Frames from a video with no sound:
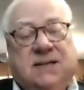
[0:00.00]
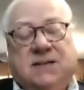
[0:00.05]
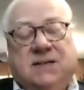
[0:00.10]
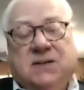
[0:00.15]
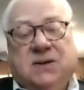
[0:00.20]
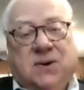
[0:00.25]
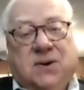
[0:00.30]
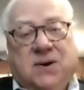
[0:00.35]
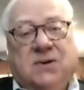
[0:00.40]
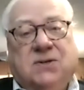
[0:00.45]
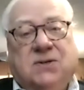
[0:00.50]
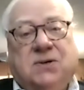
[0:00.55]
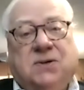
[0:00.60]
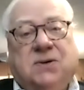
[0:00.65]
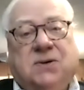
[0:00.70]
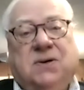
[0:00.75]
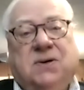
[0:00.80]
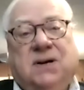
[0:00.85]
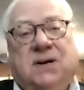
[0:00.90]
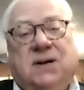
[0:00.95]
It's
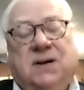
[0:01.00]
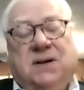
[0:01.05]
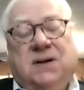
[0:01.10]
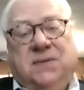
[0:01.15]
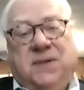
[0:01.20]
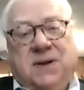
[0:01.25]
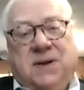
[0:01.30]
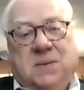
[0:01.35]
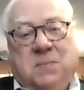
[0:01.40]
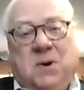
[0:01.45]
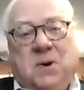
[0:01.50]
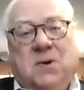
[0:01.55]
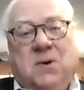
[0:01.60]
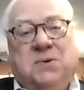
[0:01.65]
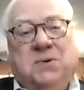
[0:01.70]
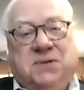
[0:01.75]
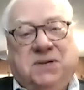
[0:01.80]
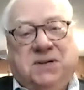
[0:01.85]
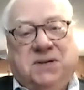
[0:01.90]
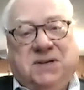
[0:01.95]
larger than
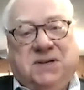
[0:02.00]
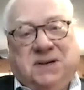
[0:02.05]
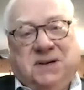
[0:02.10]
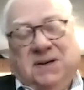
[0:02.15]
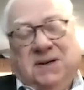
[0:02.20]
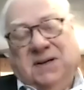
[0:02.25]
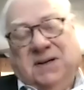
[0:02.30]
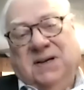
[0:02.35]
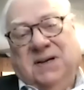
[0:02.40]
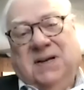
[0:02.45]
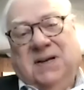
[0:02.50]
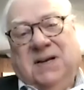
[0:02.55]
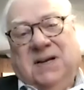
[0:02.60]
most uh,